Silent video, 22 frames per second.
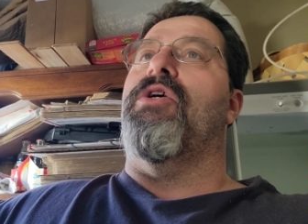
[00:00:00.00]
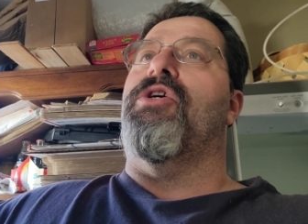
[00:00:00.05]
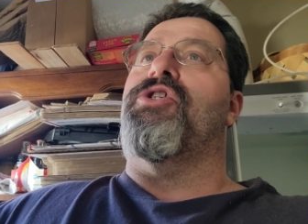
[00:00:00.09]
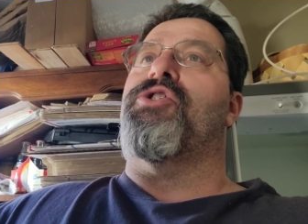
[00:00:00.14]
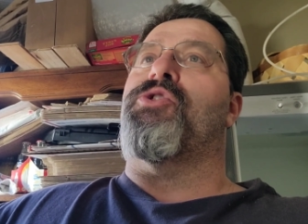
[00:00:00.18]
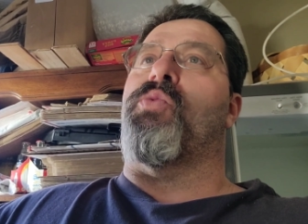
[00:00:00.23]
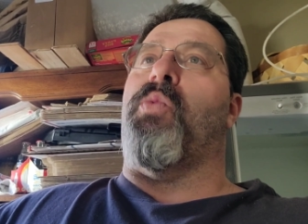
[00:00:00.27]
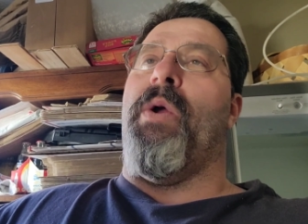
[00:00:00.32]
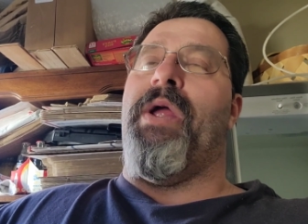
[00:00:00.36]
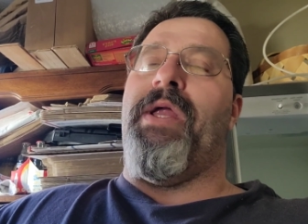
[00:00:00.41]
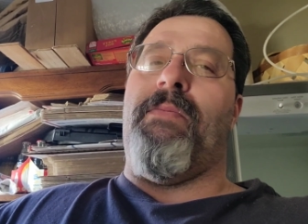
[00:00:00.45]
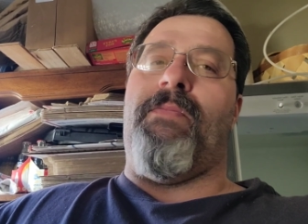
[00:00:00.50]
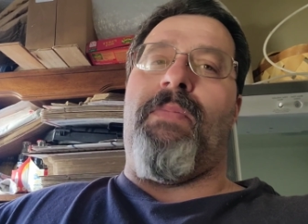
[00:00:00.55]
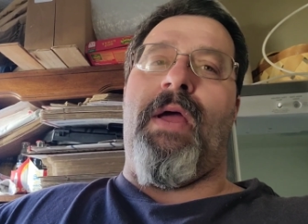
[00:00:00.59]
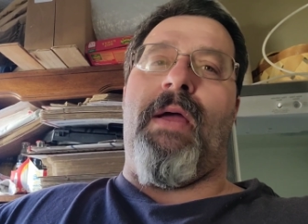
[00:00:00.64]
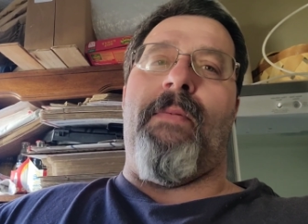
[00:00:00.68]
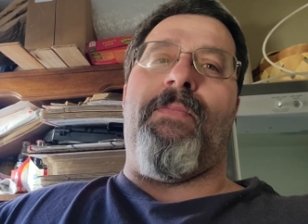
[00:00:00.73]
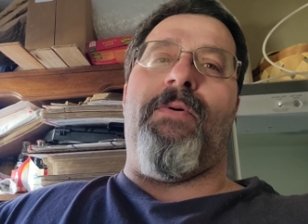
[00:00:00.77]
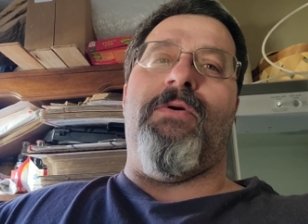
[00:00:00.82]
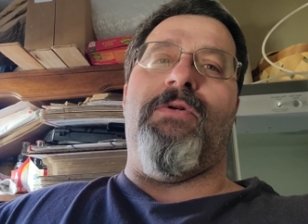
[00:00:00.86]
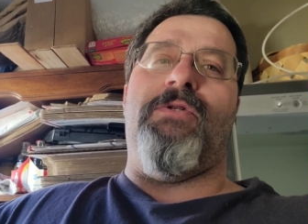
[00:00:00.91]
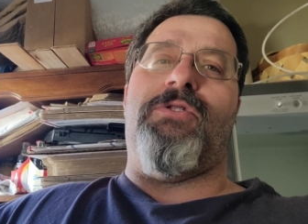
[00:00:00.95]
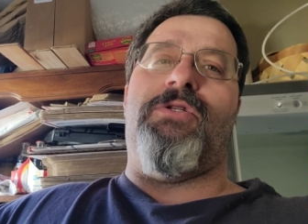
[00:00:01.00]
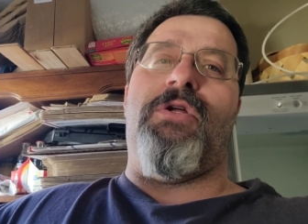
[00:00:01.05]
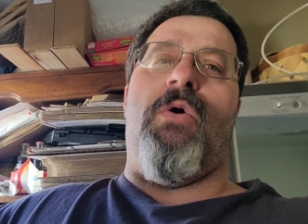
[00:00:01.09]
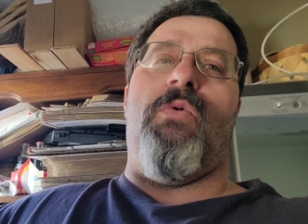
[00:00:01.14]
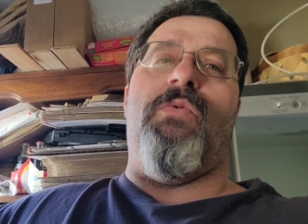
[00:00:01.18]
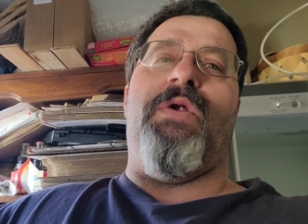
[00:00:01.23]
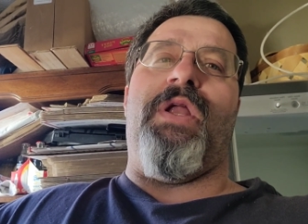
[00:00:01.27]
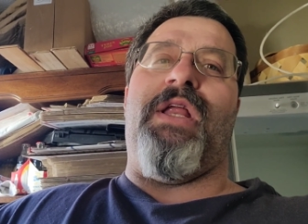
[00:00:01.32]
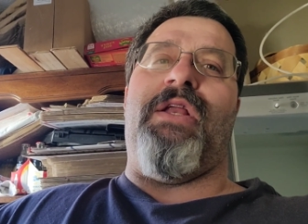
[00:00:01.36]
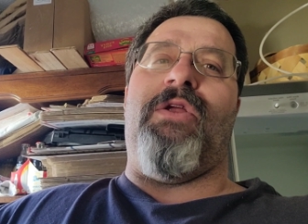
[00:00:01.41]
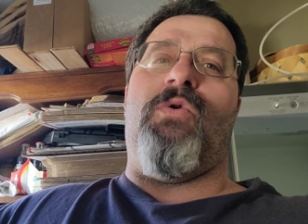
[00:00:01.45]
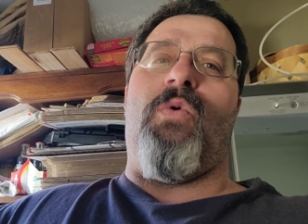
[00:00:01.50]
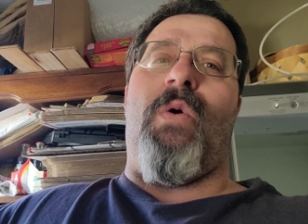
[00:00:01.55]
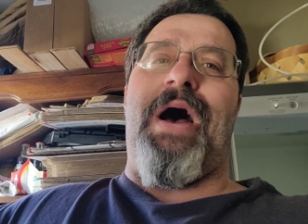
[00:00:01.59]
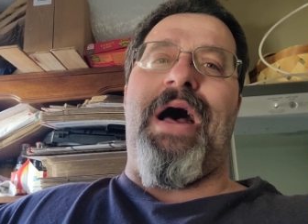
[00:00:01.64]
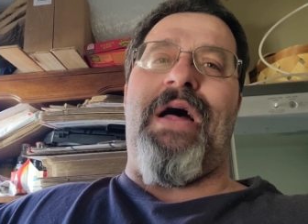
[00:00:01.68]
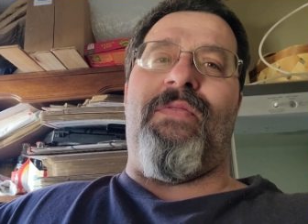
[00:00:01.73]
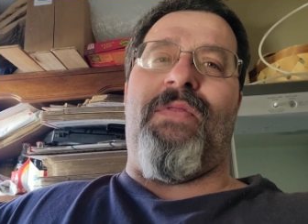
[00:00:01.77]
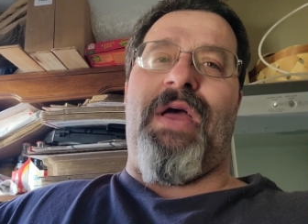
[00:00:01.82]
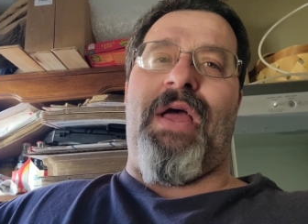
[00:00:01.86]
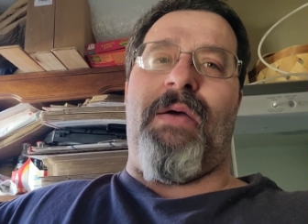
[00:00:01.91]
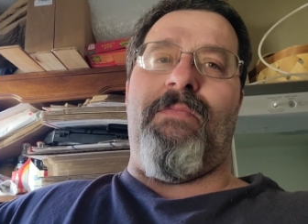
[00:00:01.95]
Sweet peppers don't need
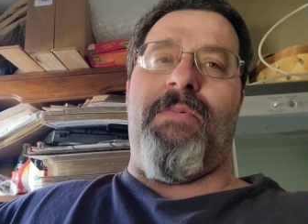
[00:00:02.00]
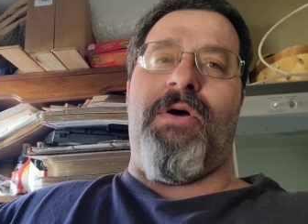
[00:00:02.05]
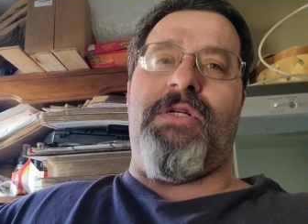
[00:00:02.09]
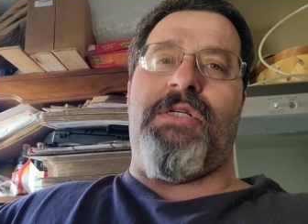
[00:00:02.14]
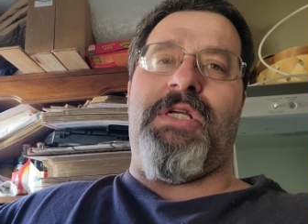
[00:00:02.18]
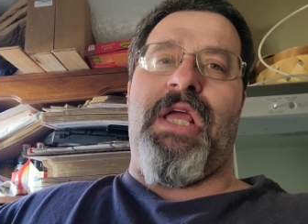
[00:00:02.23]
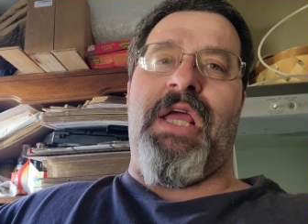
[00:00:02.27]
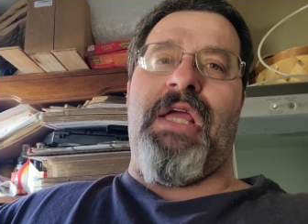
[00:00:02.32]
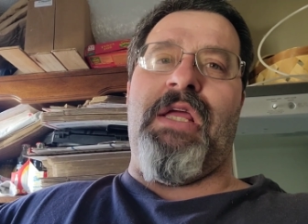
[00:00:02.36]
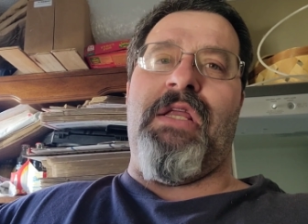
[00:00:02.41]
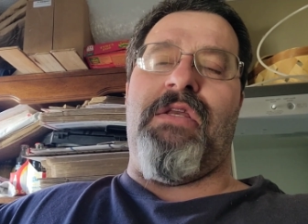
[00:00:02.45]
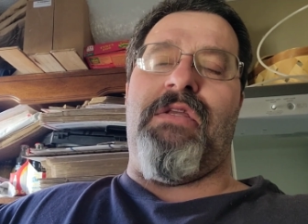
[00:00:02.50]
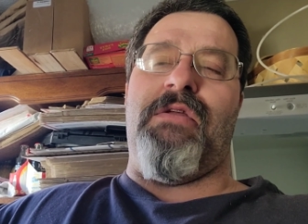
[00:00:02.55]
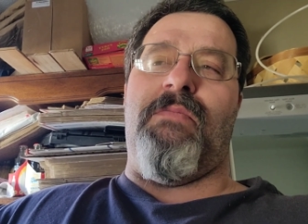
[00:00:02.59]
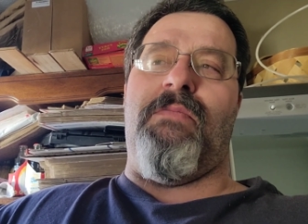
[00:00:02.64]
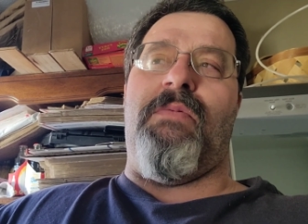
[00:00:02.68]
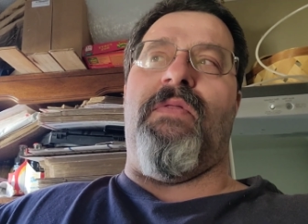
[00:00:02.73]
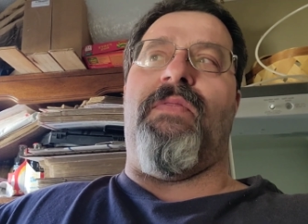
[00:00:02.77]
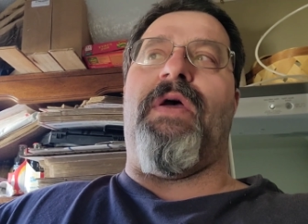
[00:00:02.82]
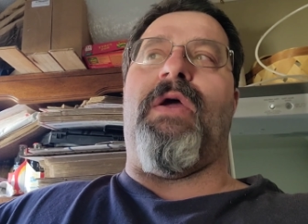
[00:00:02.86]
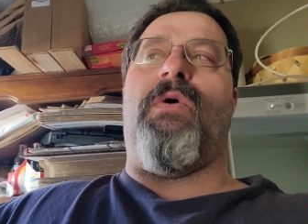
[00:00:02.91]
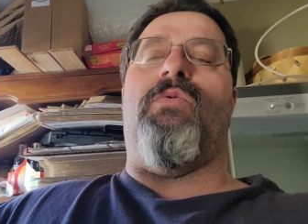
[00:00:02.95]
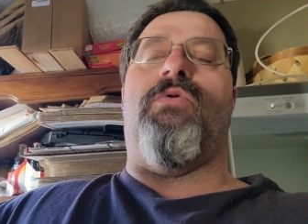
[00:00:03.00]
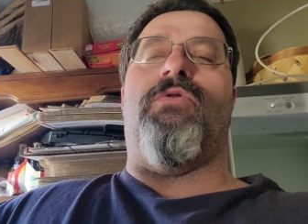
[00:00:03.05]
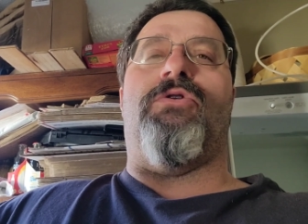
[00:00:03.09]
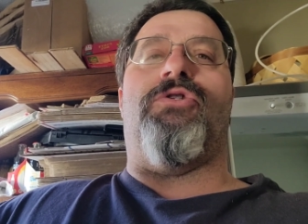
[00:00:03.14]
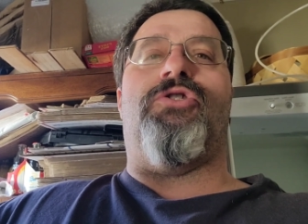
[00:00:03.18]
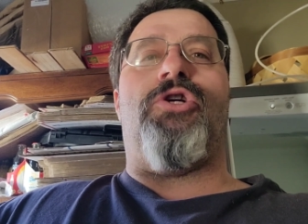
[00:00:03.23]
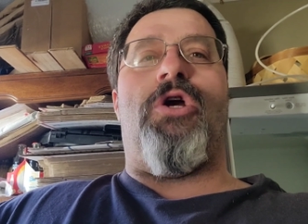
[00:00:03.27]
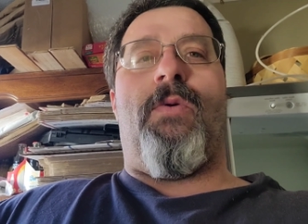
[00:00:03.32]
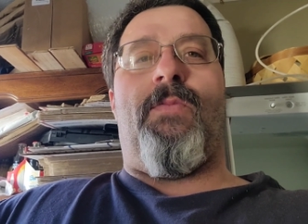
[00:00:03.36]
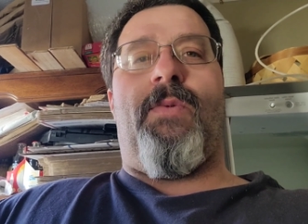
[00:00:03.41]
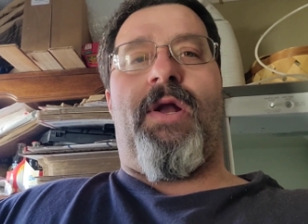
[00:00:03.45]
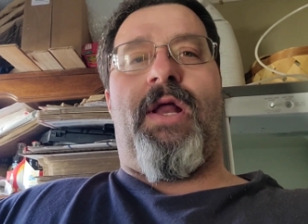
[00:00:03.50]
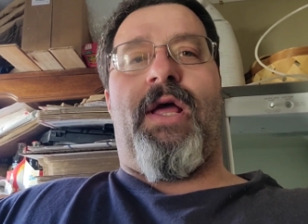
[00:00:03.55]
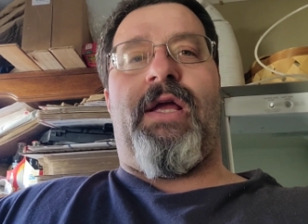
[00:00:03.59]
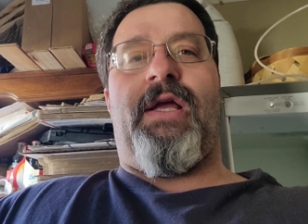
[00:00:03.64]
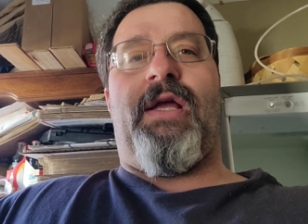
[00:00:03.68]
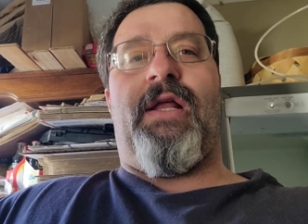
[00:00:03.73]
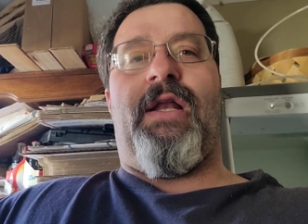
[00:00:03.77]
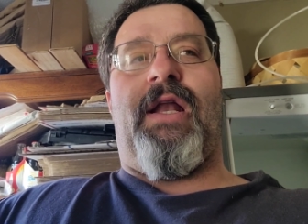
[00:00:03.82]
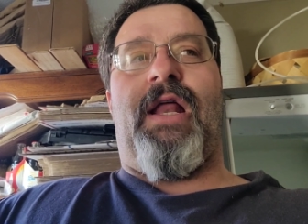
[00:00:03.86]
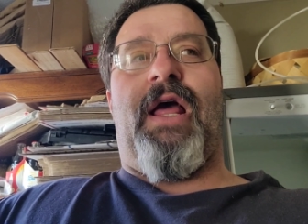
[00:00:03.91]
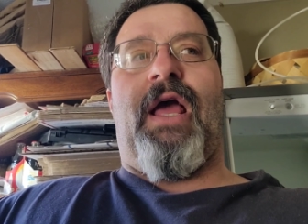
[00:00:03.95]
quite that much heat, but they will
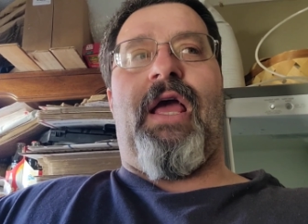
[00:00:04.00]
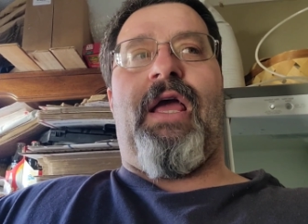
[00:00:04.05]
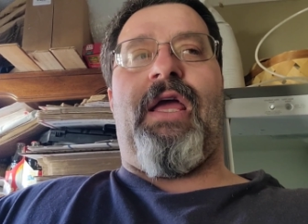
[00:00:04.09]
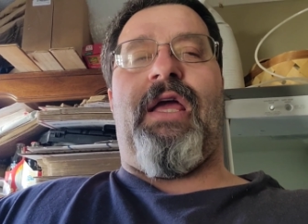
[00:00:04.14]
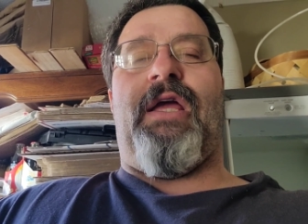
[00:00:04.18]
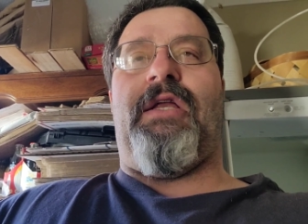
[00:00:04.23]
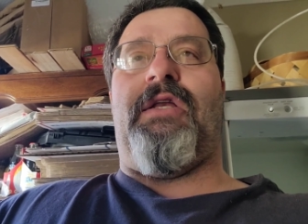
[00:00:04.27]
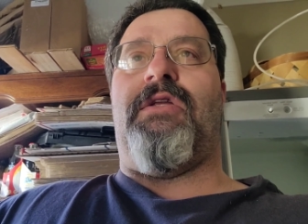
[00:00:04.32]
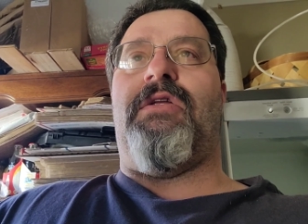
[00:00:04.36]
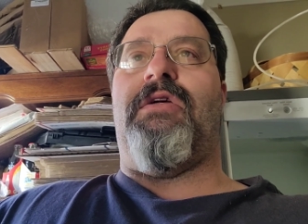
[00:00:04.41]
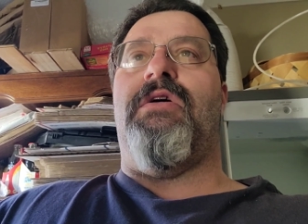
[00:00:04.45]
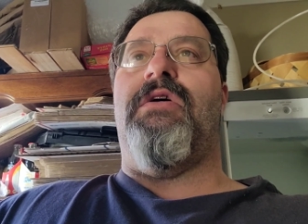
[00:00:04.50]
germinate in that heat.